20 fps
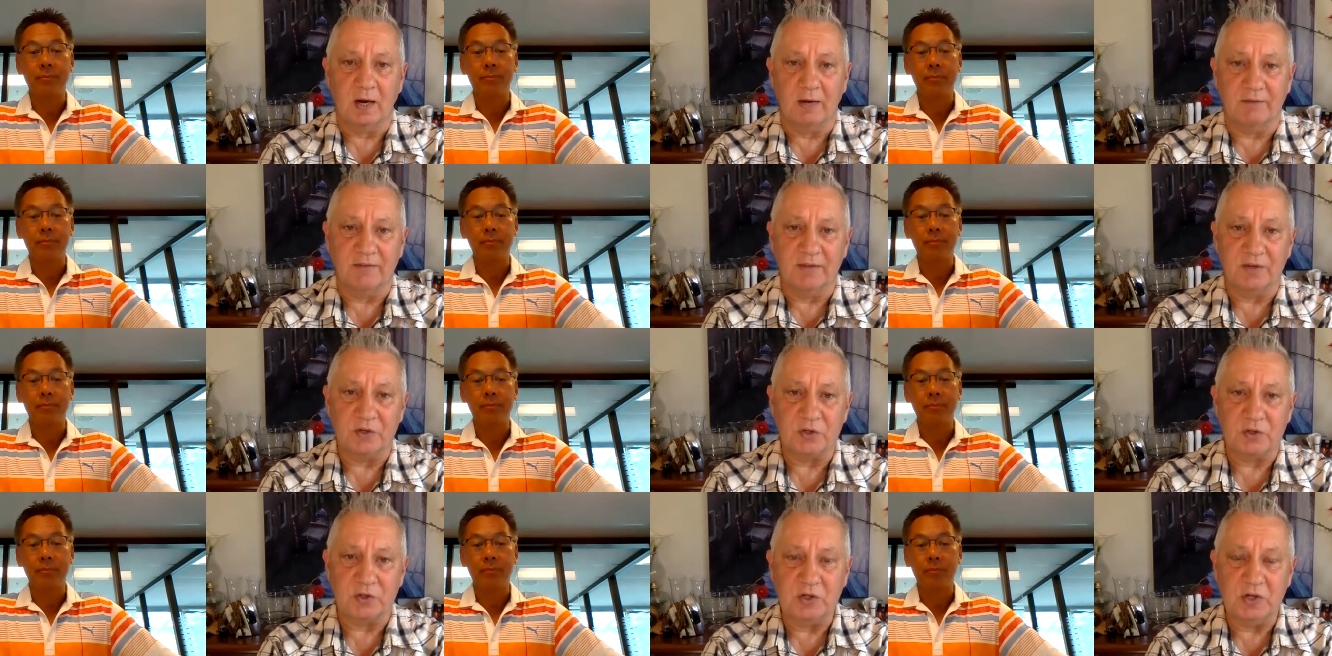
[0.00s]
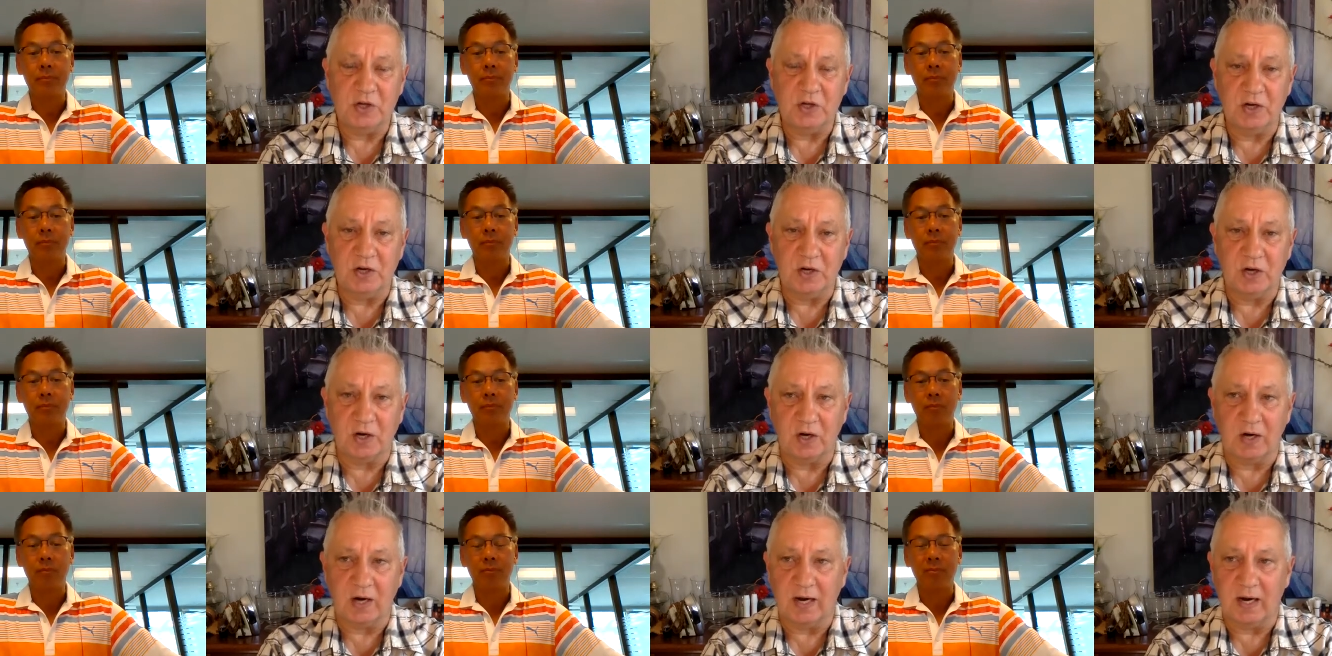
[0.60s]
Speaker 1: of this
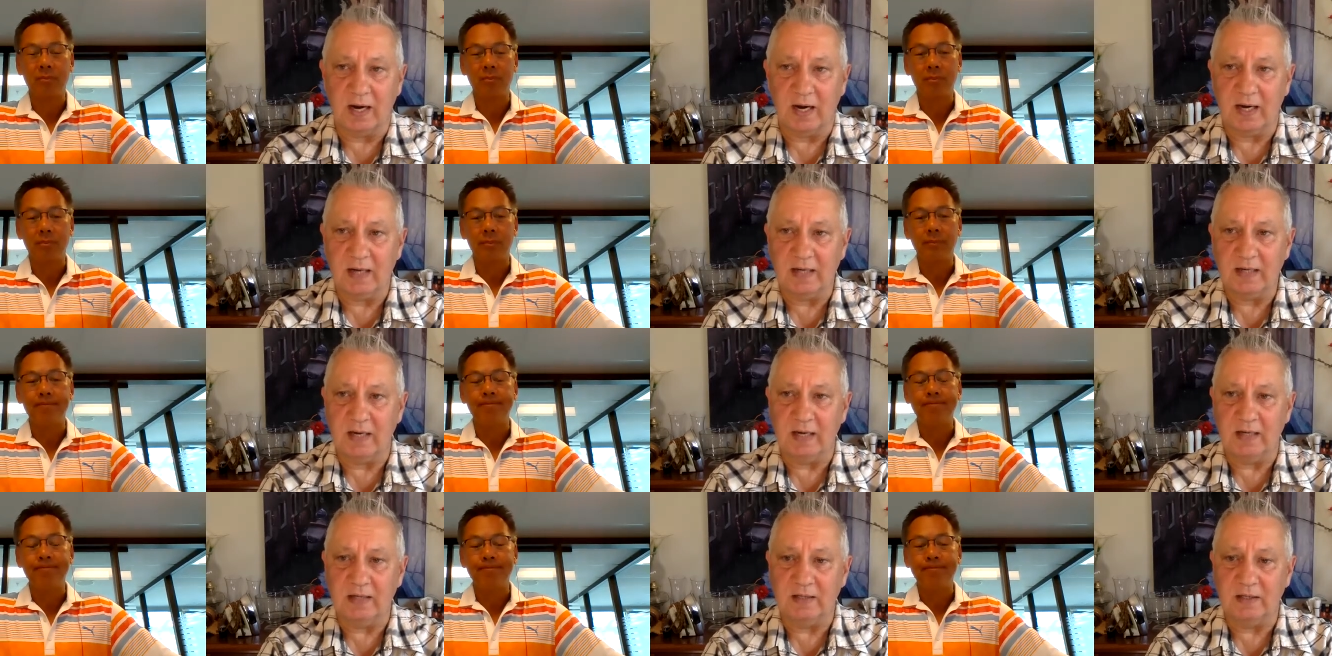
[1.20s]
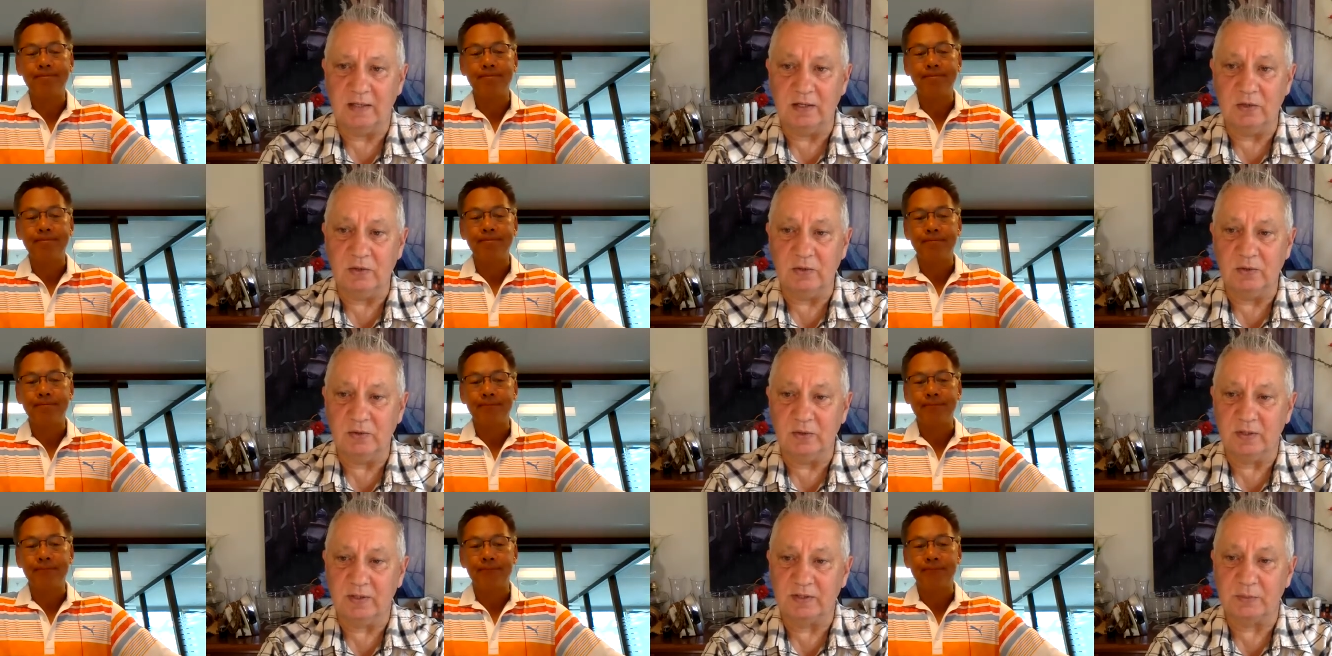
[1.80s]
year, uh, do you
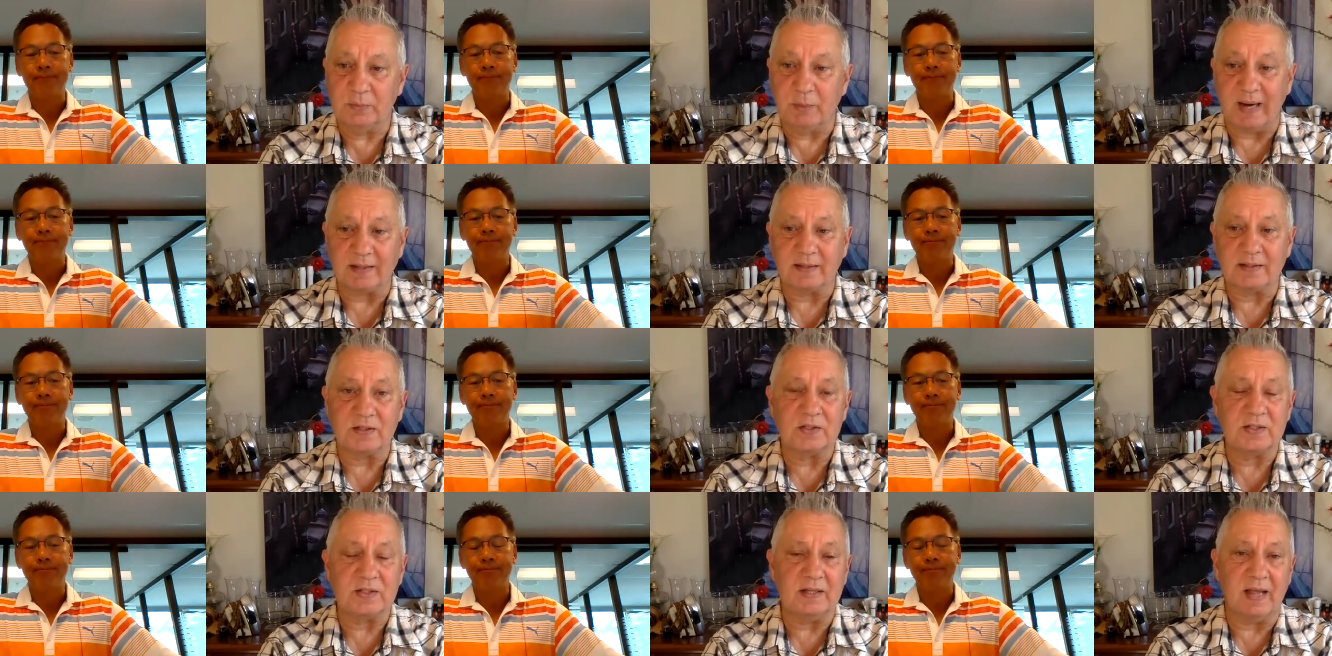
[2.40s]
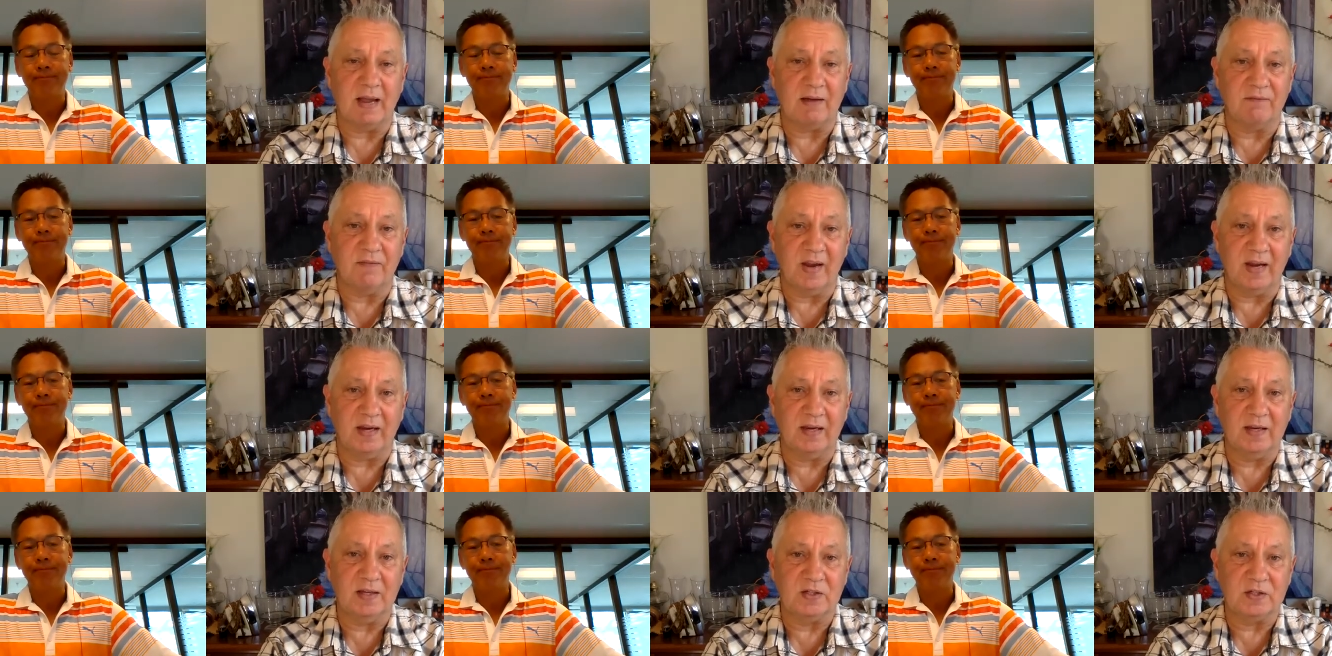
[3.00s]
expect to see that
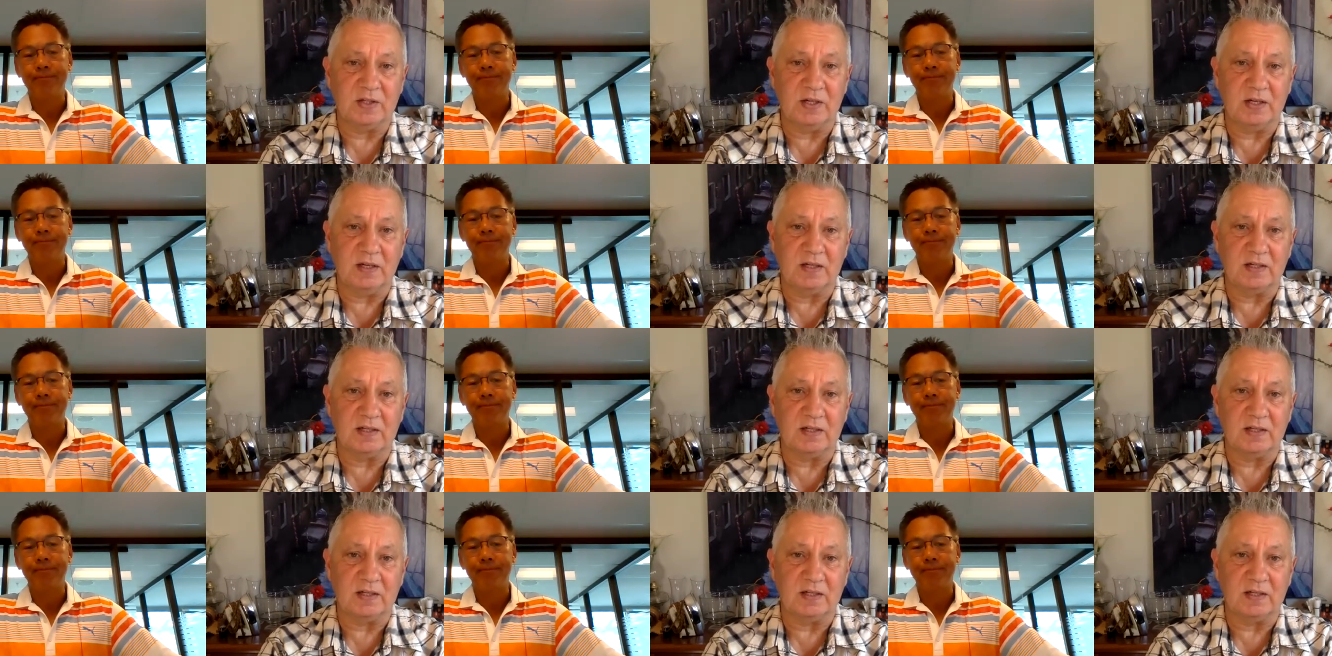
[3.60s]
vacancy